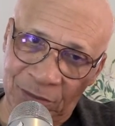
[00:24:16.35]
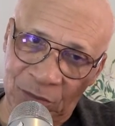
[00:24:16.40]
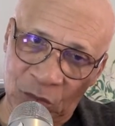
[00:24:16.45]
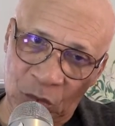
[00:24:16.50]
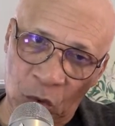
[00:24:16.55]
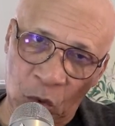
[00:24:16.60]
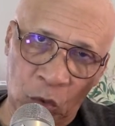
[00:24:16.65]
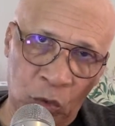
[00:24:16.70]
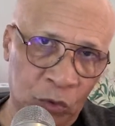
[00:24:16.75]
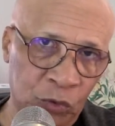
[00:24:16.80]

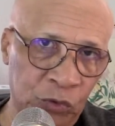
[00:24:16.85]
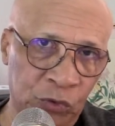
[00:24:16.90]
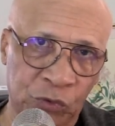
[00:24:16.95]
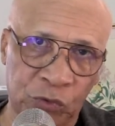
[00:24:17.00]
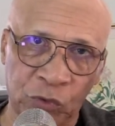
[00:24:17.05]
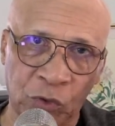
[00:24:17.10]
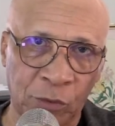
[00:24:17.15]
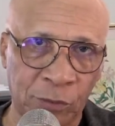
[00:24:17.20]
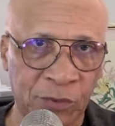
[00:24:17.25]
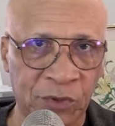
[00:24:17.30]
whole
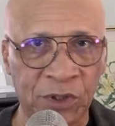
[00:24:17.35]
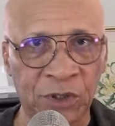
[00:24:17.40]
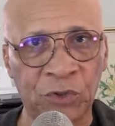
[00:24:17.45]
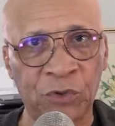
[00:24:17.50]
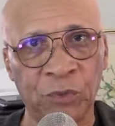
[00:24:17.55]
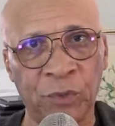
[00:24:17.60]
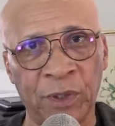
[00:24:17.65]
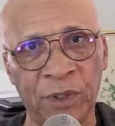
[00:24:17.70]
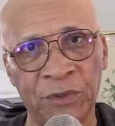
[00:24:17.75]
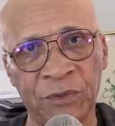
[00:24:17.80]
Trump
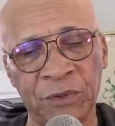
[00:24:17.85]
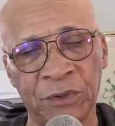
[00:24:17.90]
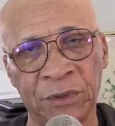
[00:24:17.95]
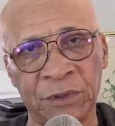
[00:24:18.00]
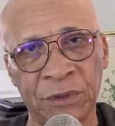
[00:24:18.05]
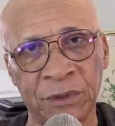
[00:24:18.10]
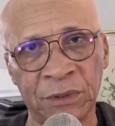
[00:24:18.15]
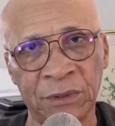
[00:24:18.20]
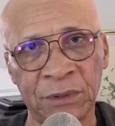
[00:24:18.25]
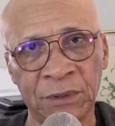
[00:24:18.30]

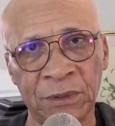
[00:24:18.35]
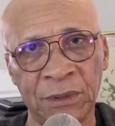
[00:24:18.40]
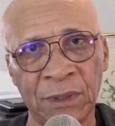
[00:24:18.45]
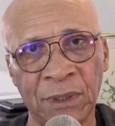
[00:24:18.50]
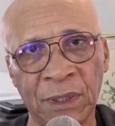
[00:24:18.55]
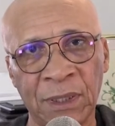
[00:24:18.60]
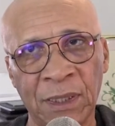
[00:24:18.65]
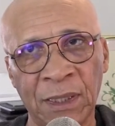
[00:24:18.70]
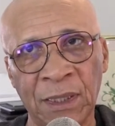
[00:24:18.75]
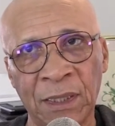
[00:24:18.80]
situation
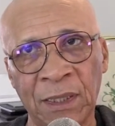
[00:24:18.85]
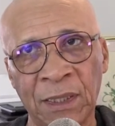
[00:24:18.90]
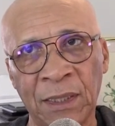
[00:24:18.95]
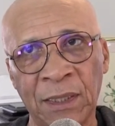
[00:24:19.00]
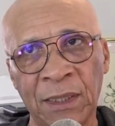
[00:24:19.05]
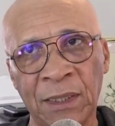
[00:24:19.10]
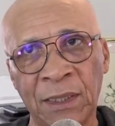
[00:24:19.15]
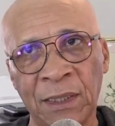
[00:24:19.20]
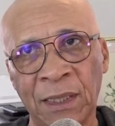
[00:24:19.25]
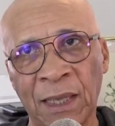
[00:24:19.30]

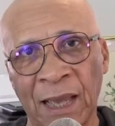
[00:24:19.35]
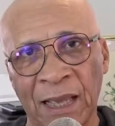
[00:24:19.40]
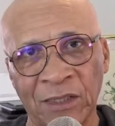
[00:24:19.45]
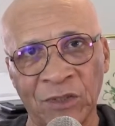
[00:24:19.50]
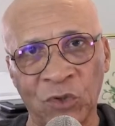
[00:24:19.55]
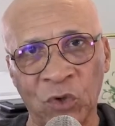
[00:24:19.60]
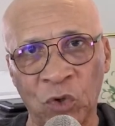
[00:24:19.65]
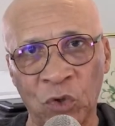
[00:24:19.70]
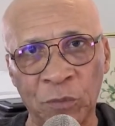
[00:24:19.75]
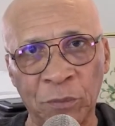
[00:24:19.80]
has
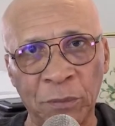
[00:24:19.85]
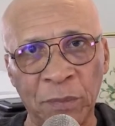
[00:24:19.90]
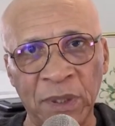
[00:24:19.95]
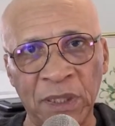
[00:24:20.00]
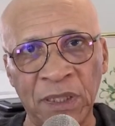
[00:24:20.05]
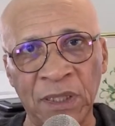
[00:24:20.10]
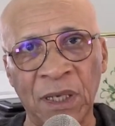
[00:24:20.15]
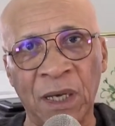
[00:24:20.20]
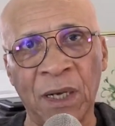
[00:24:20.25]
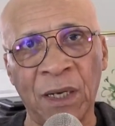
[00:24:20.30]
gone
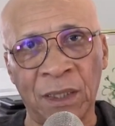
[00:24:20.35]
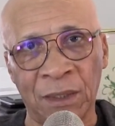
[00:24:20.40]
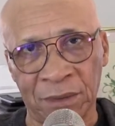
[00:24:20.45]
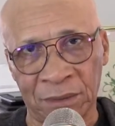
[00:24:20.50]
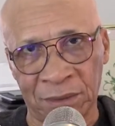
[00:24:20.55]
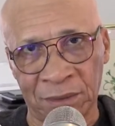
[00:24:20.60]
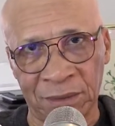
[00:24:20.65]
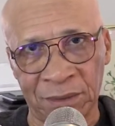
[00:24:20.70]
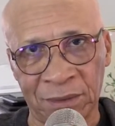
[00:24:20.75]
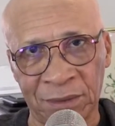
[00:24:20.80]

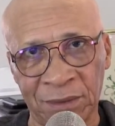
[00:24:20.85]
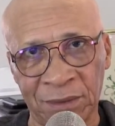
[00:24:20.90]
beyond